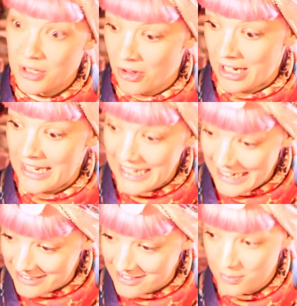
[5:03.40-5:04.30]
but not
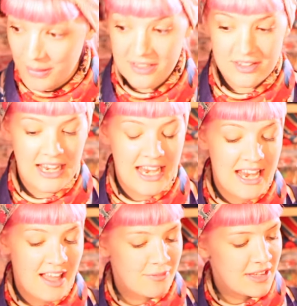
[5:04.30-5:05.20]
least, because I
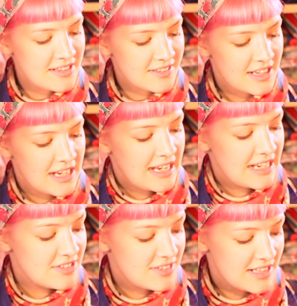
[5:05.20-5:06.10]
love it,
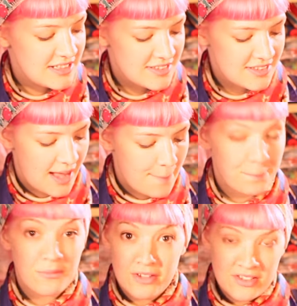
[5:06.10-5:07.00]
is this
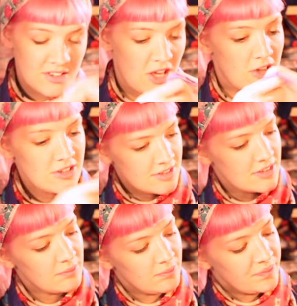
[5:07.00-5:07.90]

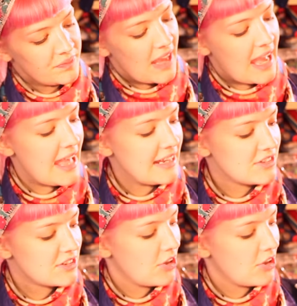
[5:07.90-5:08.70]
viscose. And it's